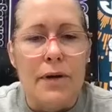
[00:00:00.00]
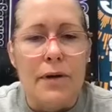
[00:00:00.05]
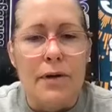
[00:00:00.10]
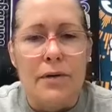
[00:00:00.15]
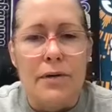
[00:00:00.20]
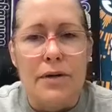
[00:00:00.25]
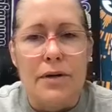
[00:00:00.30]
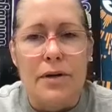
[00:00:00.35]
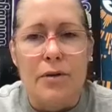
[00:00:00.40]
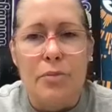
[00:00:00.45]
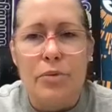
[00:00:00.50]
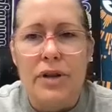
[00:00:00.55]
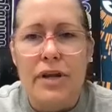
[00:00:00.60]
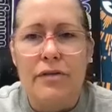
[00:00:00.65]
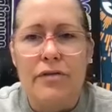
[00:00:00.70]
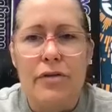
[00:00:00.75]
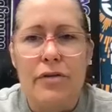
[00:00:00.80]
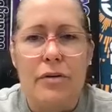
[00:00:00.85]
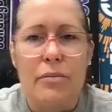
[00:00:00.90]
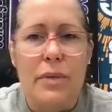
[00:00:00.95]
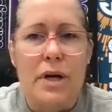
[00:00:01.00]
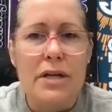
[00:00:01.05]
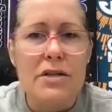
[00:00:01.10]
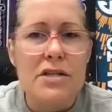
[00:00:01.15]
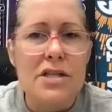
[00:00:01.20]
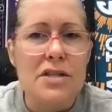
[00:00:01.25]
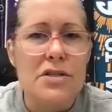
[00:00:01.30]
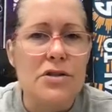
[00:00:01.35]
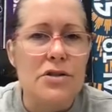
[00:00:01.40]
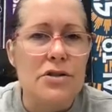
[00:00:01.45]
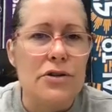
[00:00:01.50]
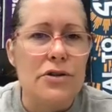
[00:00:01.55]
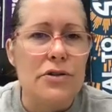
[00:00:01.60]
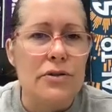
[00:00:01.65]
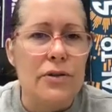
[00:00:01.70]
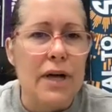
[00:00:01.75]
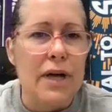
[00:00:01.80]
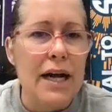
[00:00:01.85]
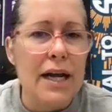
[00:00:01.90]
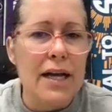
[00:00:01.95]
know, to go play for a Manchester
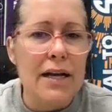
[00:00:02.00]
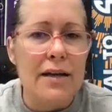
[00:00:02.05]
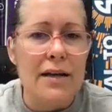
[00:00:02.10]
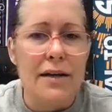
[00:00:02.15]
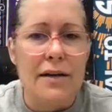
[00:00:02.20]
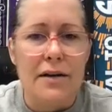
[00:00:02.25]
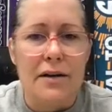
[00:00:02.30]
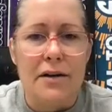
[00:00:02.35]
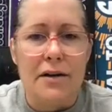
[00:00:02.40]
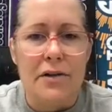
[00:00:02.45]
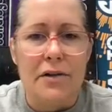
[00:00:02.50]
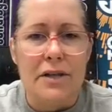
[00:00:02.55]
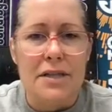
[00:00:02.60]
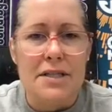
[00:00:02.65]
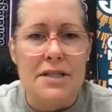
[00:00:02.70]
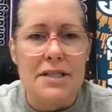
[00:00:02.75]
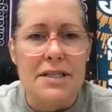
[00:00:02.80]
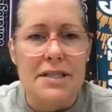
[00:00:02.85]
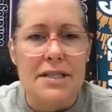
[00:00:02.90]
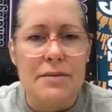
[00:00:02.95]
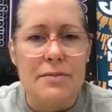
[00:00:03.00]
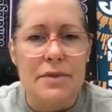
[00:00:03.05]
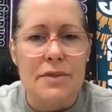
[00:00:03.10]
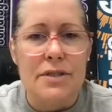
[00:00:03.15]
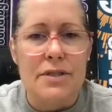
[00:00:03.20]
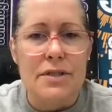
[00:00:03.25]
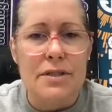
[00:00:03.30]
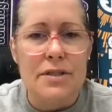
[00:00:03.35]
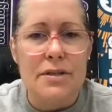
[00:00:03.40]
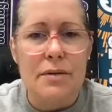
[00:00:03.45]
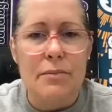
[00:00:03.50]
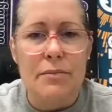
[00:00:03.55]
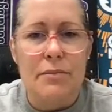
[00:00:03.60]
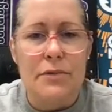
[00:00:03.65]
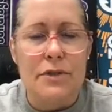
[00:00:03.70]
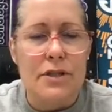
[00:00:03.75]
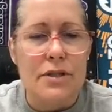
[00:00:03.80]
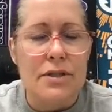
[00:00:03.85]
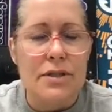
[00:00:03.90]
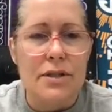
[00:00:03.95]
United and all these teams is something
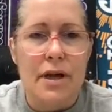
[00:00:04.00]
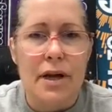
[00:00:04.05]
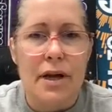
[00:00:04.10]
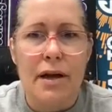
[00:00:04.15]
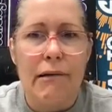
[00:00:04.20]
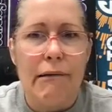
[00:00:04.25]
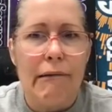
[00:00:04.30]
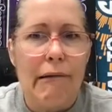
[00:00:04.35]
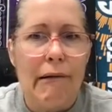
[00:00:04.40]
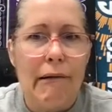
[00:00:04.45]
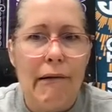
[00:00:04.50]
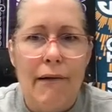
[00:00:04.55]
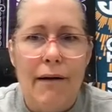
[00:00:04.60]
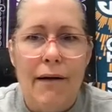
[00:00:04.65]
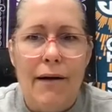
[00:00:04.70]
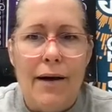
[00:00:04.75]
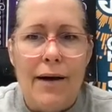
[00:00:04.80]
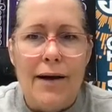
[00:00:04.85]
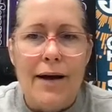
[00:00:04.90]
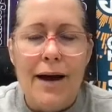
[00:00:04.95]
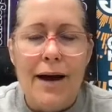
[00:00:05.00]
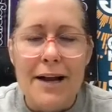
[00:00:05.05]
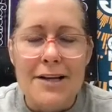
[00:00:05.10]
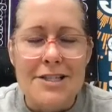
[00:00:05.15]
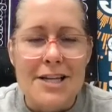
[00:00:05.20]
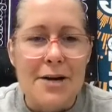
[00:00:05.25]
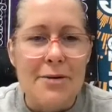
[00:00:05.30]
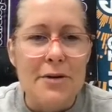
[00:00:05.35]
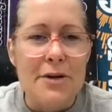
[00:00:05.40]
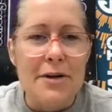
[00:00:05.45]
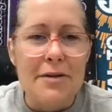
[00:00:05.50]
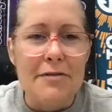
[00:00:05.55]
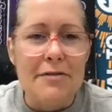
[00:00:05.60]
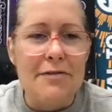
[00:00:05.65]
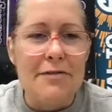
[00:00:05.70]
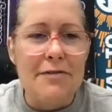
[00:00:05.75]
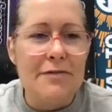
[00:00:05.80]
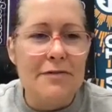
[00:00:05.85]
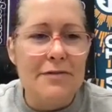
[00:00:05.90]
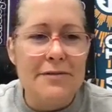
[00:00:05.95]
just like, gosh, I would have
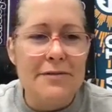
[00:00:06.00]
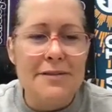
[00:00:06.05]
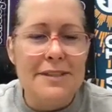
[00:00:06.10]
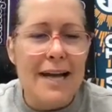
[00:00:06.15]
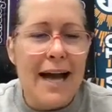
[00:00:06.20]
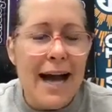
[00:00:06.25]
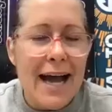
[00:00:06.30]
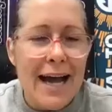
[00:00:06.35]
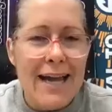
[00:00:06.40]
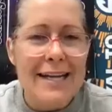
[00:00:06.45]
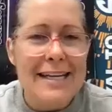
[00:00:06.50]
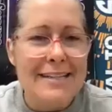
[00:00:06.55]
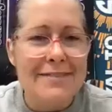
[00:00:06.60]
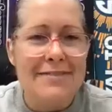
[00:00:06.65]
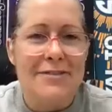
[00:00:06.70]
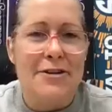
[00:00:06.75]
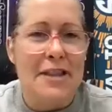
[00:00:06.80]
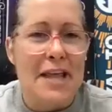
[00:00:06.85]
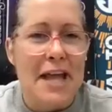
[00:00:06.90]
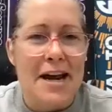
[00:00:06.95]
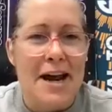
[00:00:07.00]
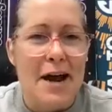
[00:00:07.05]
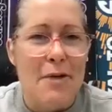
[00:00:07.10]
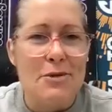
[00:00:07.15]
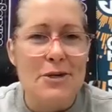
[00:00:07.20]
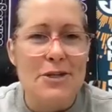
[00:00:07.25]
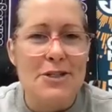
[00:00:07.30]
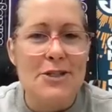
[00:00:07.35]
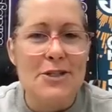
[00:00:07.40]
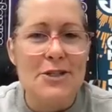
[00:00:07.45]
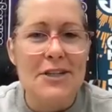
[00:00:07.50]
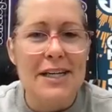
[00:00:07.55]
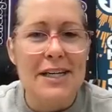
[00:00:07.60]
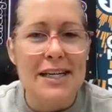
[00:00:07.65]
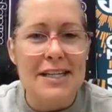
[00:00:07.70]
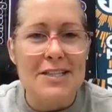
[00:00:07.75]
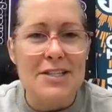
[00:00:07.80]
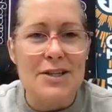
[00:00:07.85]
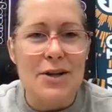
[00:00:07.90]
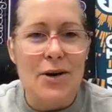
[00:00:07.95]
died for that
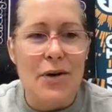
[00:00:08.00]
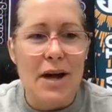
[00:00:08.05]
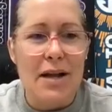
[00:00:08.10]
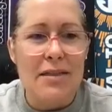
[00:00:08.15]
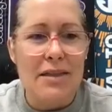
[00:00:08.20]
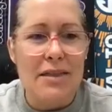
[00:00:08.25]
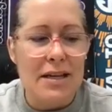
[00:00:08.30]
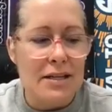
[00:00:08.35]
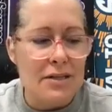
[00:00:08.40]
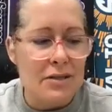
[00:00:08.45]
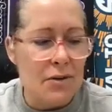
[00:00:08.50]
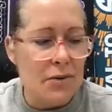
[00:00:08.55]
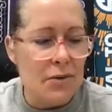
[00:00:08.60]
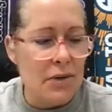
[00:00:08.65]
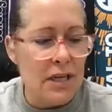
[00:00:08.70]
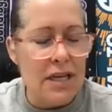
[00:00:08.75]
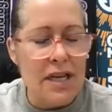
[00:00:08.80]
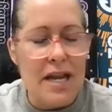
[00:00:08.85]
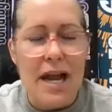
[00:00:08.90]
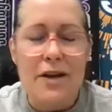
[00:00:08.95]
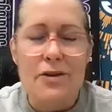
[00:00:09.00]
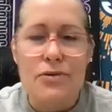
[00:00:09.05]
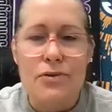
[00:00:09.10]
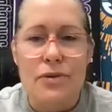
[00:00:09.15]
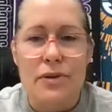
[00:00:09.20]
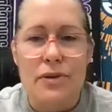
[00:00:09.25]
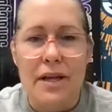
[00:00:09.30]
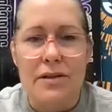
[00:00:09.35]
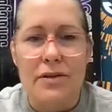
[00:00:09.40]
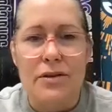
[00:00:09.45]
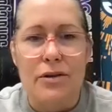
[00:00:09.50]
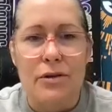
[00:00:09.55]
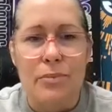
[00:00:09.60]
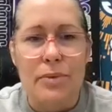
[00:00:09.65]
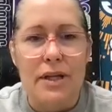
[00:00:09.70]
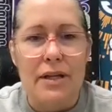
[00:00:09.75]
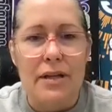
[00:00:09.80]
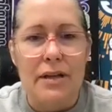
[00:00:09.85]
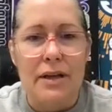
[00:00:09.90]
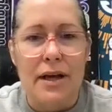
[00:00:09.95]
opportunity. So I think it's only natural that there'll
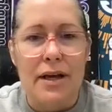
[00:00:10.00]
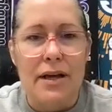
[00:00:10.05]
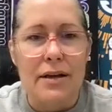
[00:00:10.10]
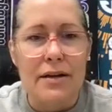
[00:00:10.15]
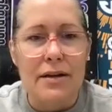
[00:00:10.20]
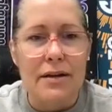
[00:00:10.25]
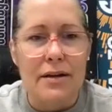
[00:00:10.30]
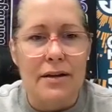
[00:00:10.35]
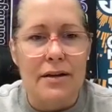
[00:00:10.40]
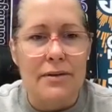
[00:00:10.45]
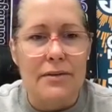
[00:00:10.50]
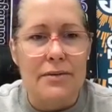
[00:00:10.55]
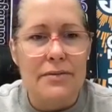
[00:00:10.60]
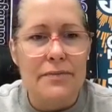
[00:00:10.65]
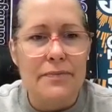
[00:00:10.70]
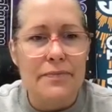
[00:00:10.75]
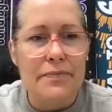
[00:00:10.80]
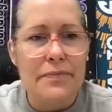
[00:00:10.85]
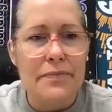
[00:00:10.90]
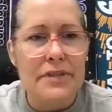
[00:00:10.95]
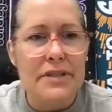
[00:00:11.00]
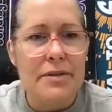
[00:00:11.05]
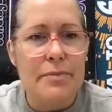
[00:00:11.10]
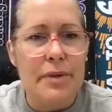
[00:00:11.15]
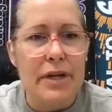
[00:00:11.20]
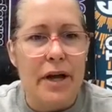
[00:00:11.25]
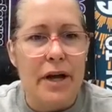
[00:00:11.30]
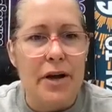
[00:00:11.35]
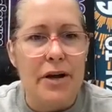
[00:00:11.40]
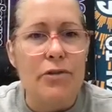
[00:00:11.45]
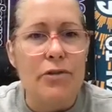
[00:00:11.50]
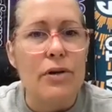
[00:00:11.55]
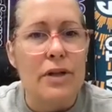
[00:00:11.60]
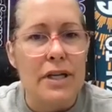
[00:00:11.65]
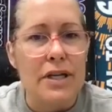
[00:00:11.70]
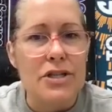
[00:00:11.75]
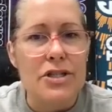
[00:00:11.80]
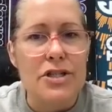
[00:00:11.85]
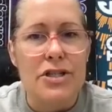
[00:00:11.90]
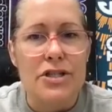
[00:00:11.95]
be that, you know, symbiotic
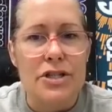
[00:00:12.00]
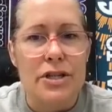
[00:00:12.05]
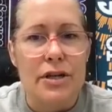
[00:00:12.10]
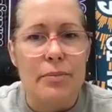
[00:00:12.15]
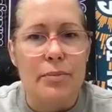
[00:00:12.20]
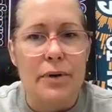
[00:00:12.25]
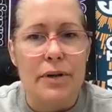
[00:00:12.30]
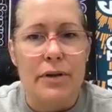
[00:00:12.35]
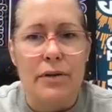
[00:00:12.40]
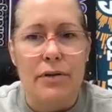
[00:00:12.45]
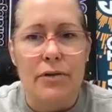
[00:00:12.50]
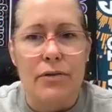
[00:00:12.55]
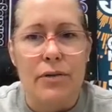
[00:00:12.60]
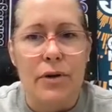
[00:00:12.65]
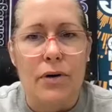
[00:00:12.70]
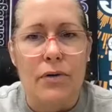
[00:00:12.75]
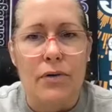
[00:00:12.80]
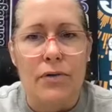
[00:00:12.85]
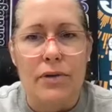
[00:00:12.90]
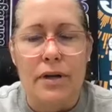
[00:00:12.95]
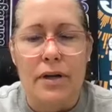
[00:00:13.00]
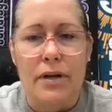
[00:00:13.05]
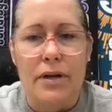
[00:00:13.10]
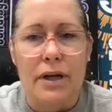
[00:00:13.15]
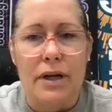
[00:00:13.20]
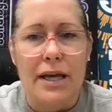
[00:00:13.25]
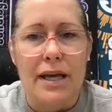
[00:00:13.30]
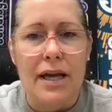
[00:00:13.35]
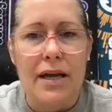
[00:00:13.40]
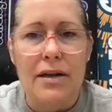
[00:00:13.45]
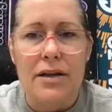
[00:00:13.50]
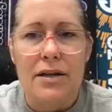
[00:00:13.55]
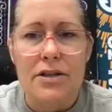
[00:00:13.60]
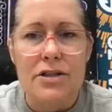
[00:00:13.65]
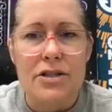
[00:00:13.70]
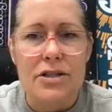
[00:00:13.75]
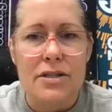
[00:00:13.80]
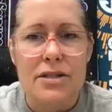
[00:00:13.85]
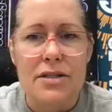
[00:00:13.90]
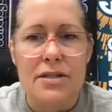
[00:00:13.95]
relationship and the growth. And again, it's
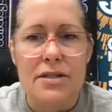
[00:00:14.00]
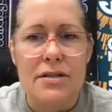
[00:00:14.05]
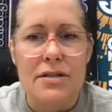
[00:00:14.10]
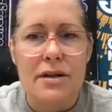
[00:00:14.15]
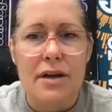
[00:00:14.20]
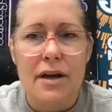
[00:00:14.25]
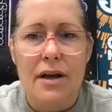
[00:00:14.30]
just